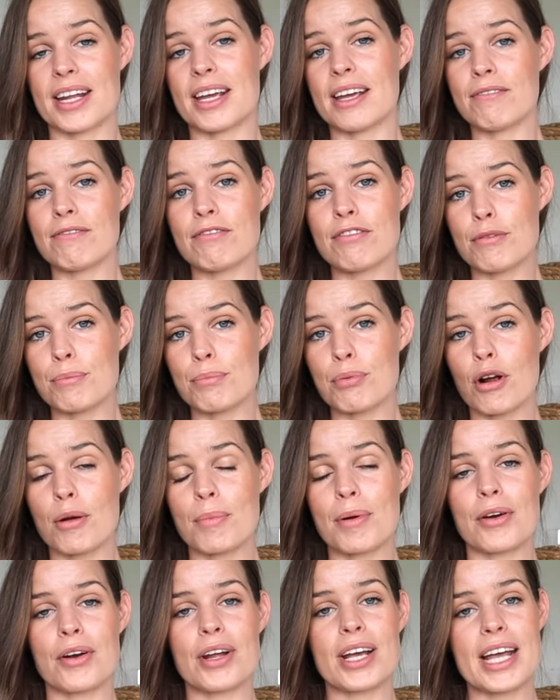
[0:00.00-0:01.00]
infant
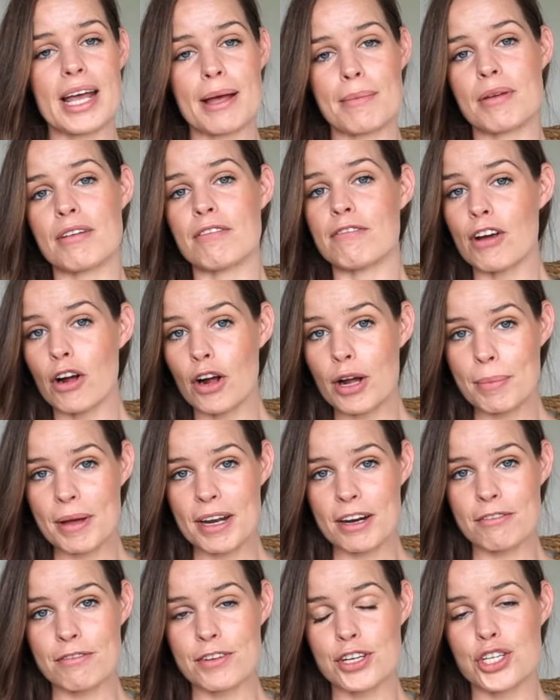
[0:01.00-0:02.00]
probiotic can be very
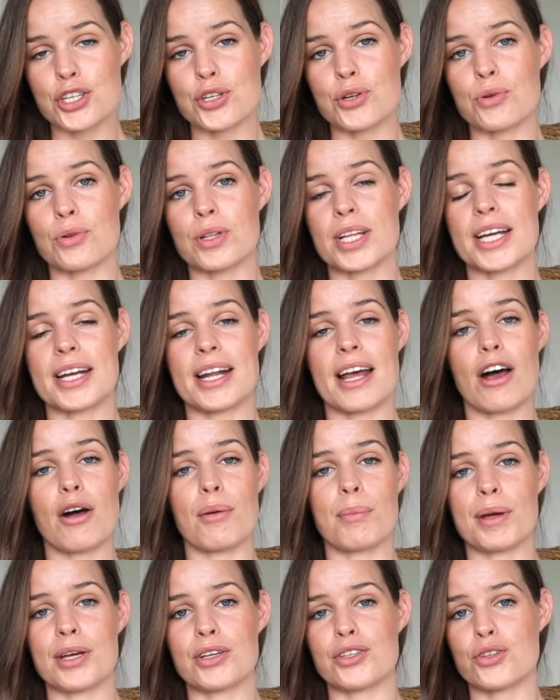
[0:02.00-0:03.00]
beneficial in
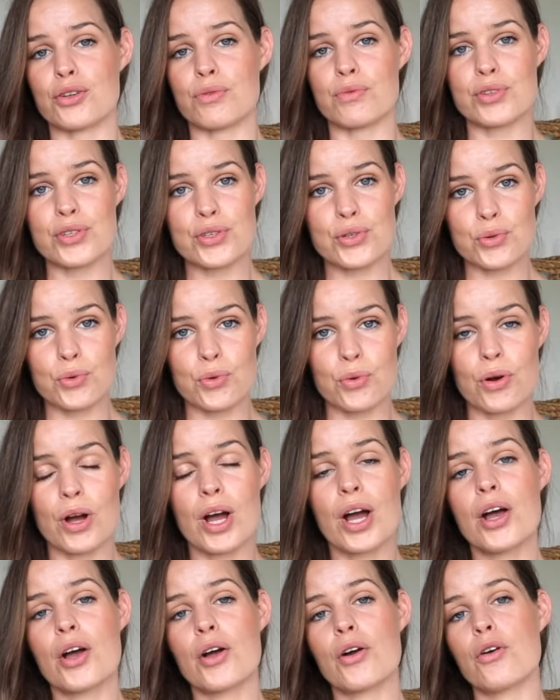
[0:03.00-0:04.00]
helping to restore
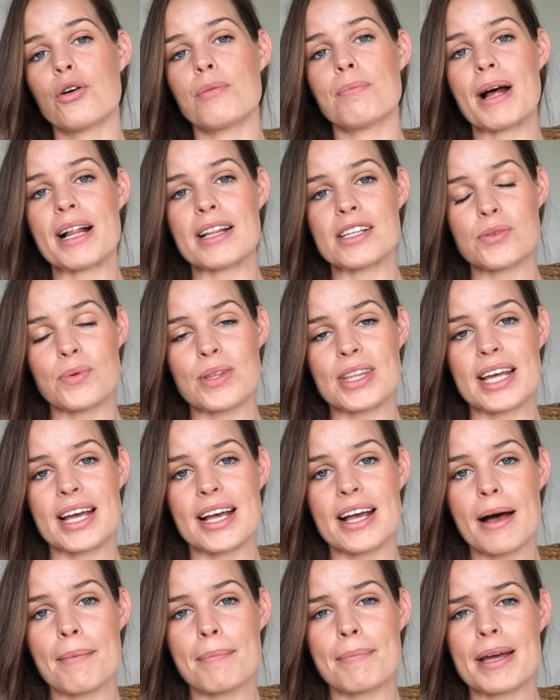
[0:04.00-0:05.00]
good balance with their
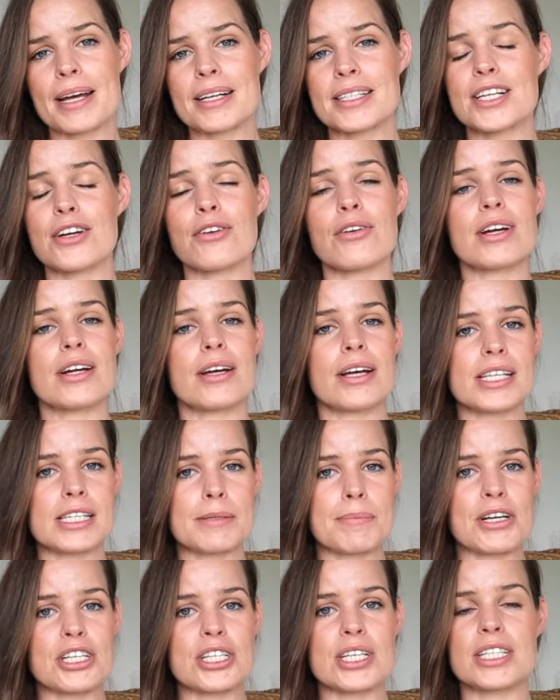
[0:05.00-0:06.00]
gut bacteria,
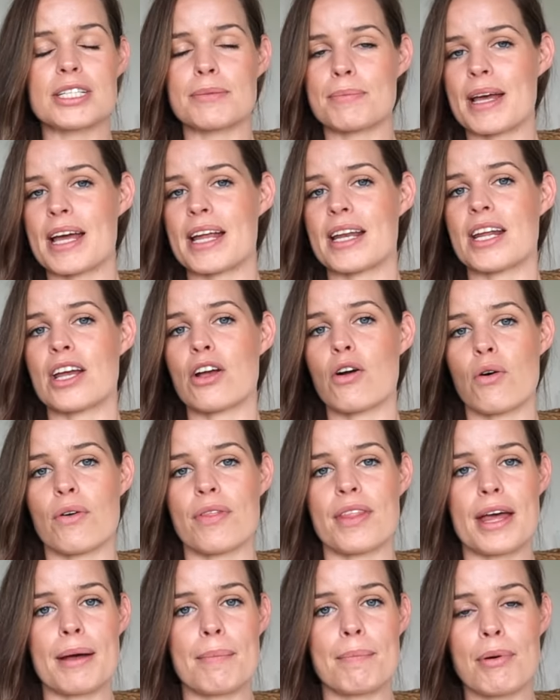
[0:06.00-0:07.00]
especially depending on
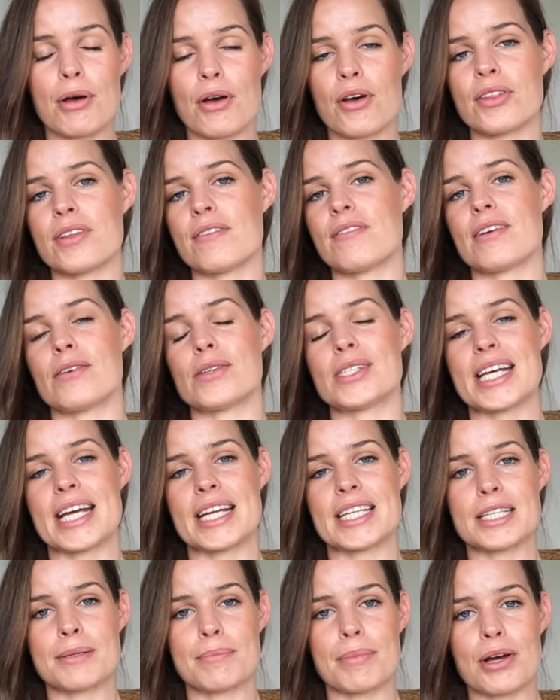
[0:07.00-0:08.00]
their birth. If there's
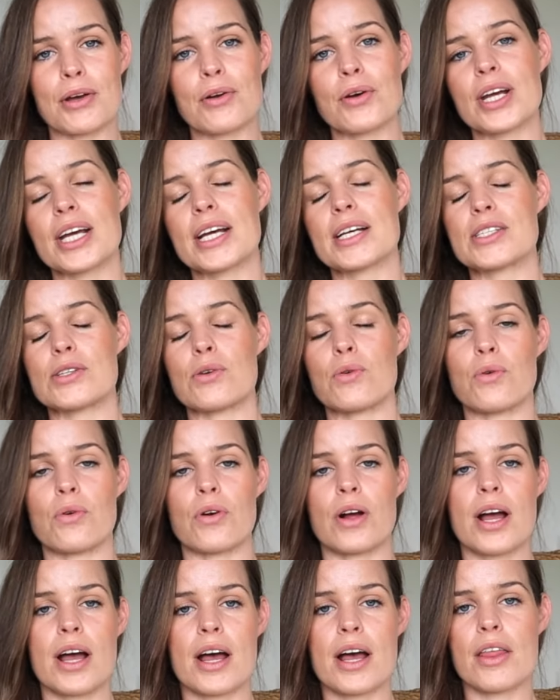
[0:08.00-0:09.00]
antibiotics
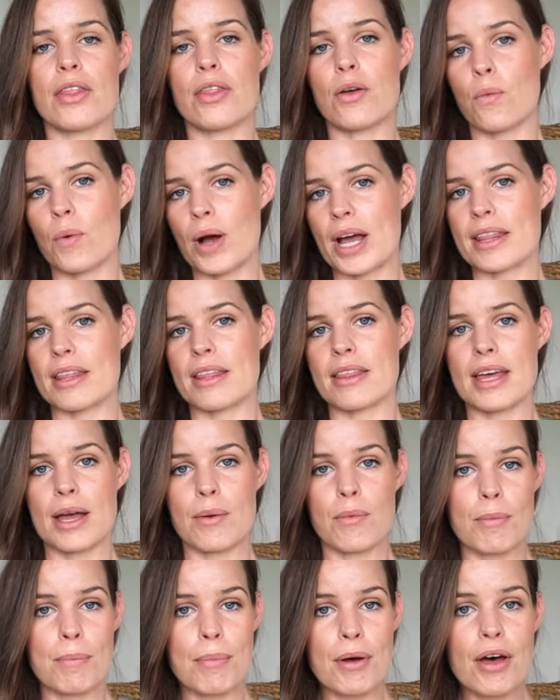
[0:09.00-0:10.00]
or the way that they
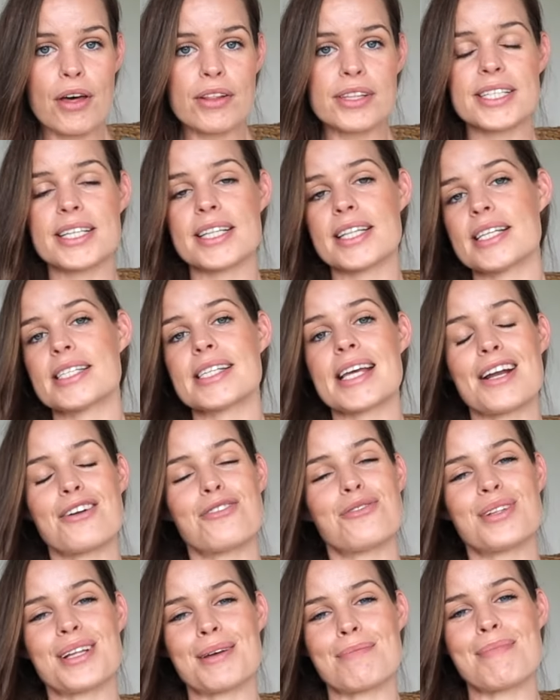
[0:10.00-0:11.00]
were birthed, this can
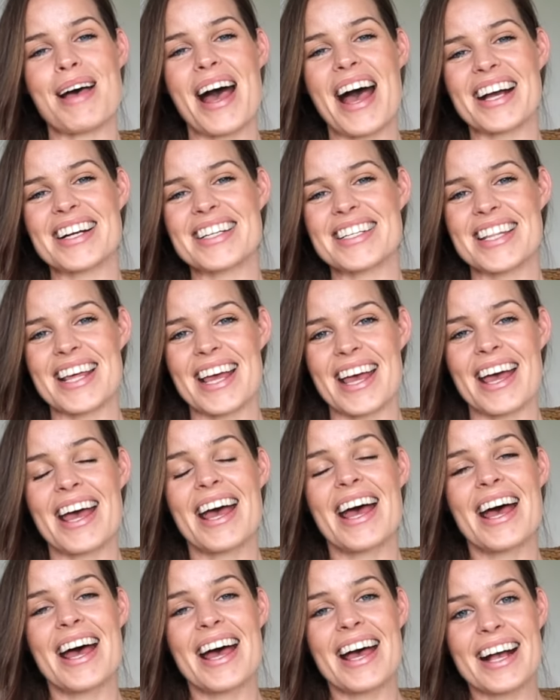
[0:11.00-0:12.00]
all impact their
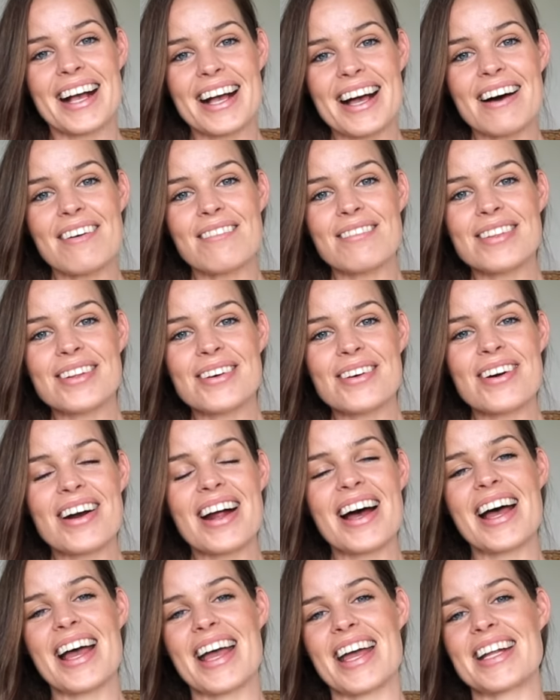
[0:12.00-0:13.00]
gut
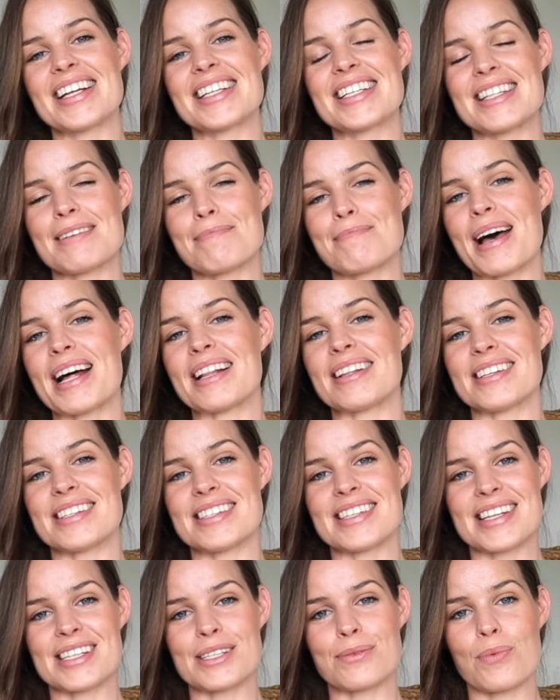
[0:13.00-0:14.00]
flora and the
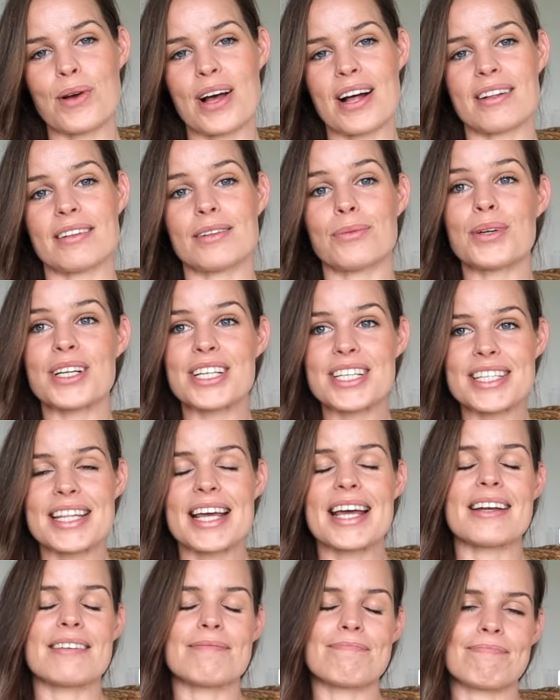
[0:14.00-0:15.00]
balance as well, which
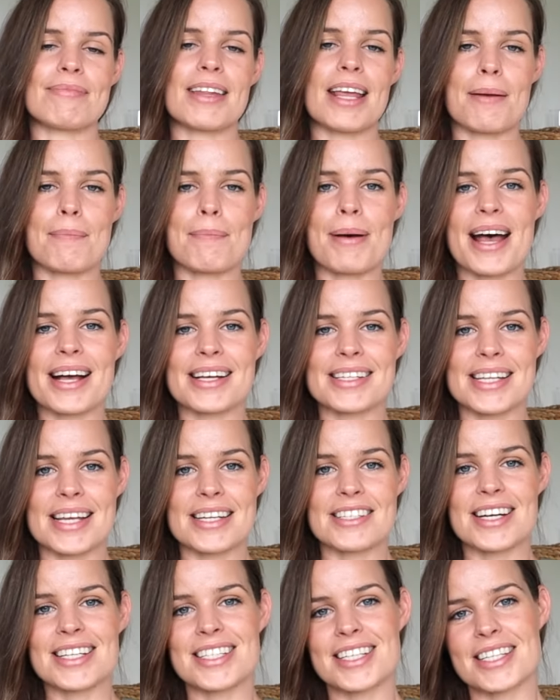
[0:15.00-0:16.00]
then impacts their
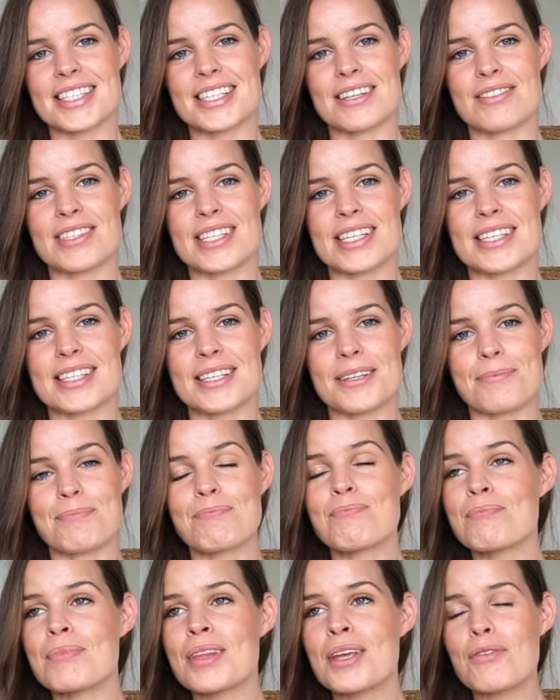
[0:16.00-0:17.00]
digestive system.
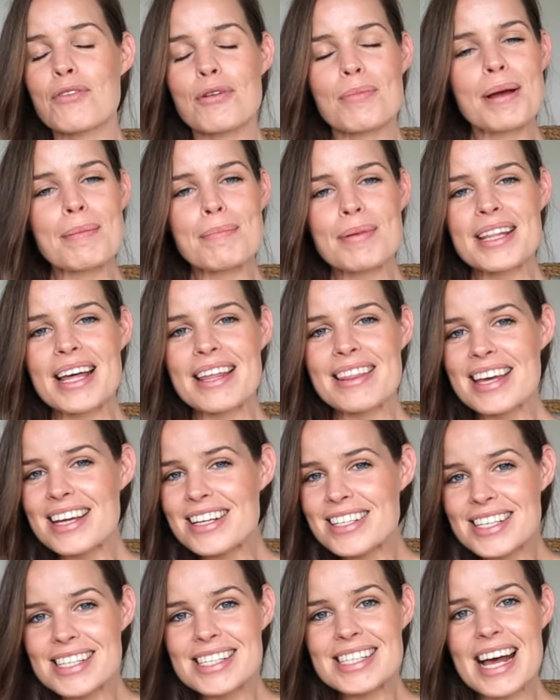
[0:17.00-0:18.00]
Remember that they
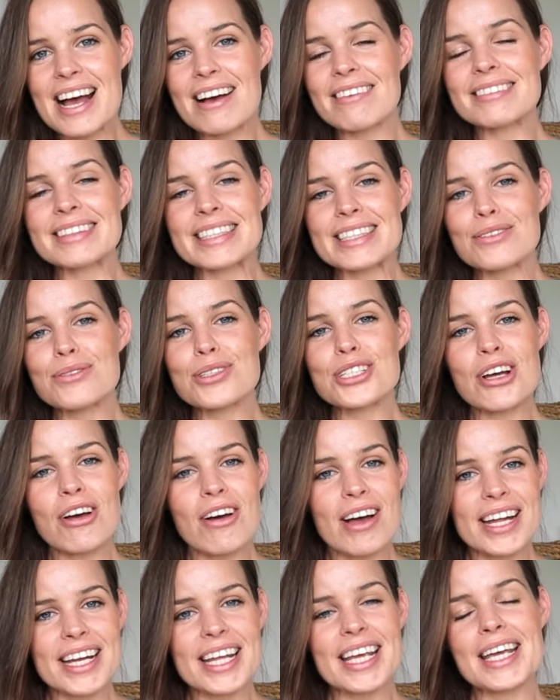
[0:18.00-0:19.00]
just have little
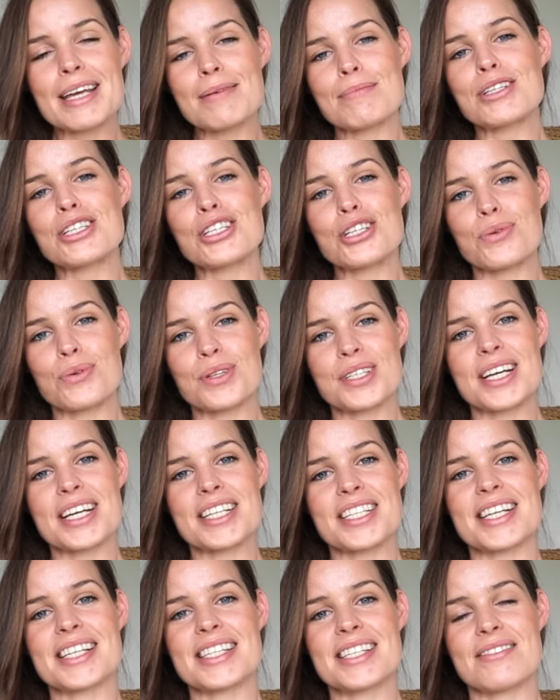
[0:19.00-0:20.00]
tiny immature
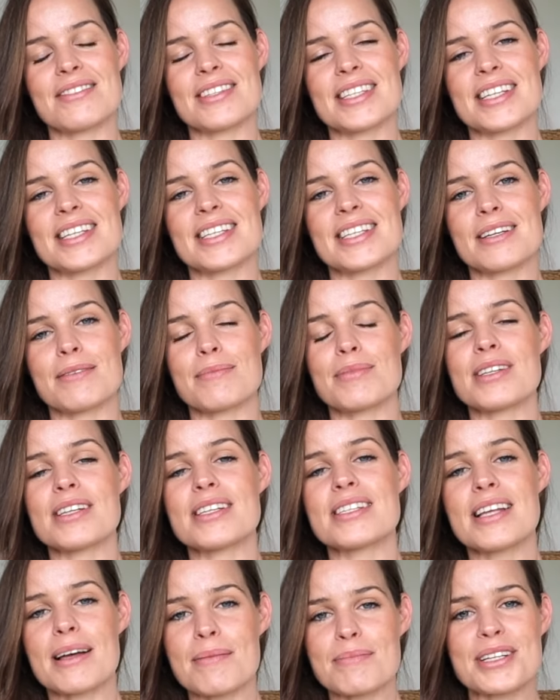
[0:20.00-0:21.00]
digestive systems, so
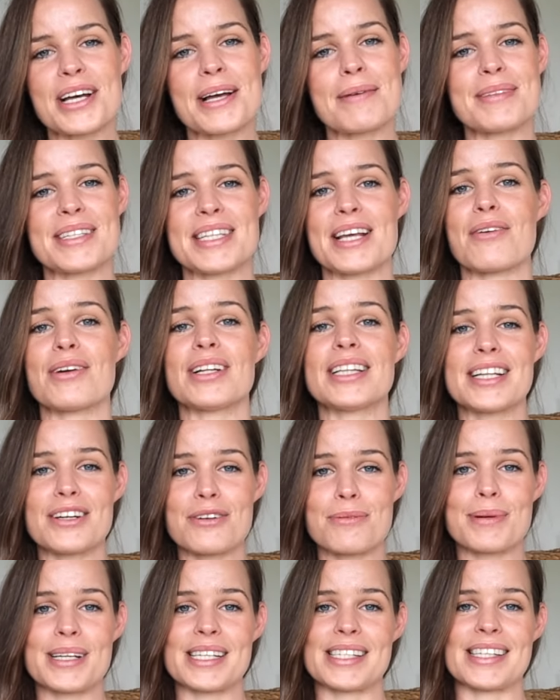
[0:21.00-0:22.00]
sometimes they're a
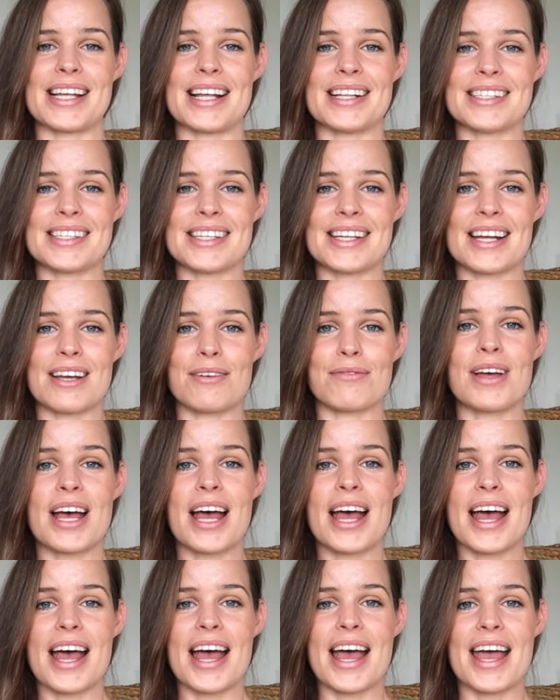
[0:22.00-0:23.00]
little bit sensitive,
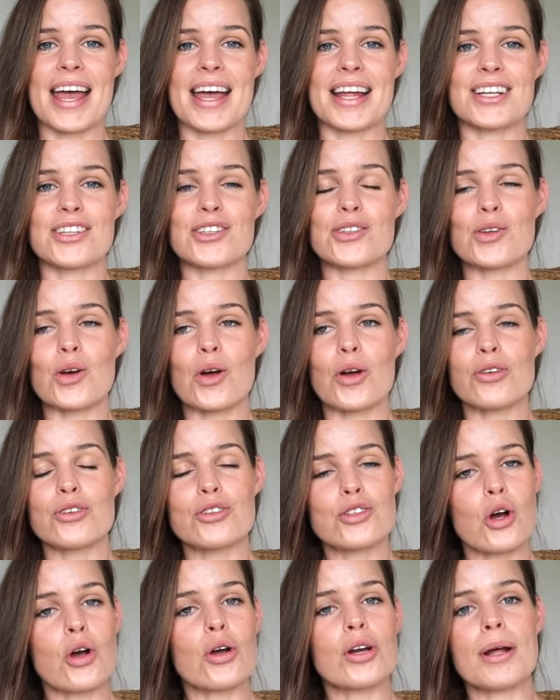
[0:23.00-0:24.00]
and so
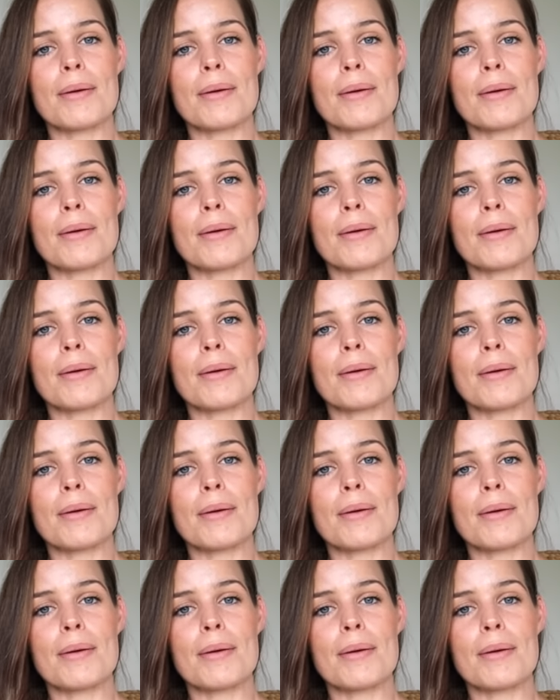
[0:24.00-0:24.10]
don't